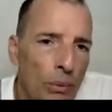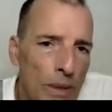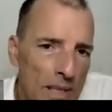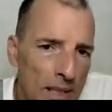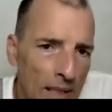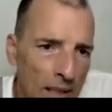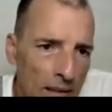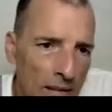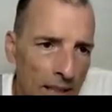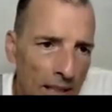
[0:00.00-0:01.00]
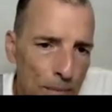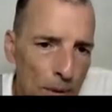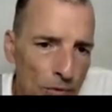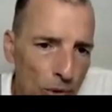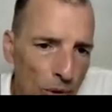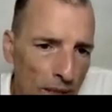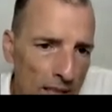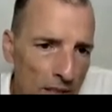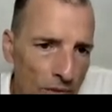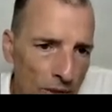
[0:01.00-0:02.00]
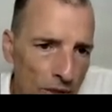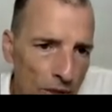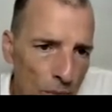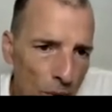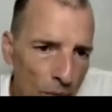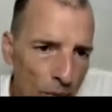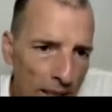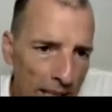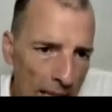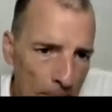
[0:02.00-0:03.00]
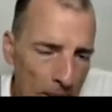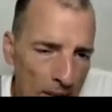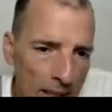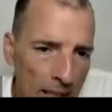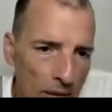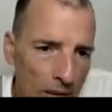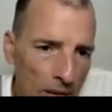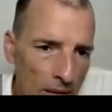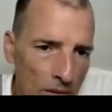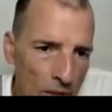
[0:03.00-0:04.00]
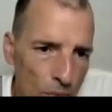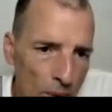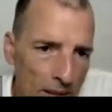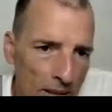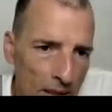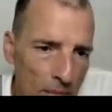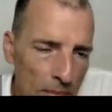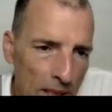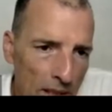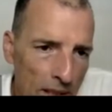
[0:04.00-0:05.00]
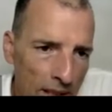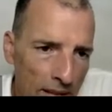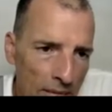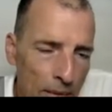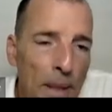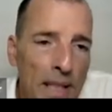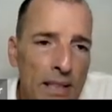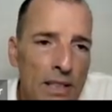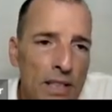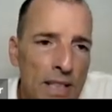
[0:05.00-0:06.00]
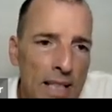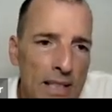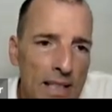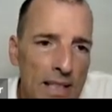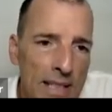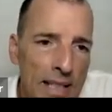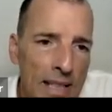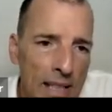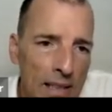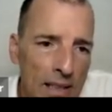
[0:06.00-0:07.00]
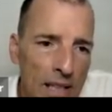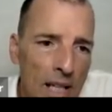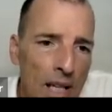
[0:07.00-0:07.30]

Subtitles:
We see here expert forecasts versus what really happened. Now, just one thing to make clear, everybody understands, this is the yield.